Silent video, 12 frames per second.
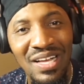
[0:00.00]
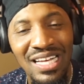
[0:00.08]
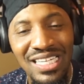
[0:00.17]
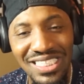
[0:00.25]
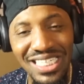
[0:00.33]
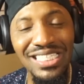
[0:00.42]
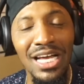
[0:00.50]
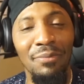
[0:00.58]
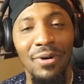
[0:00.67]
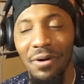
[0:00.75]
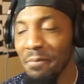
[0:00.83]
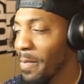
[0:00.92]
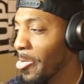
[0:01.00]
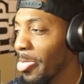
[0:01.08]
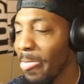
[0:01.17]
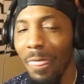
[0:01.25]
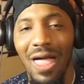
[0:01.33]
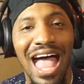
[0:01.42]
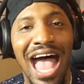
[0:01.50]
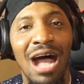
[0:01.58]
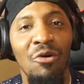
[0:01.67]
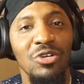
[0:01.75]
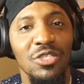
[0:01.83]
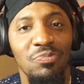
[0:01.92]
She told me, I
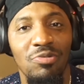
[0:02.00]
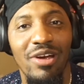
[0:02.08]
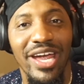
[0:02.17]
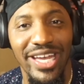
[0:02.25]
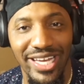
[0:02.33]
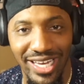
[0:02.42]
was praying.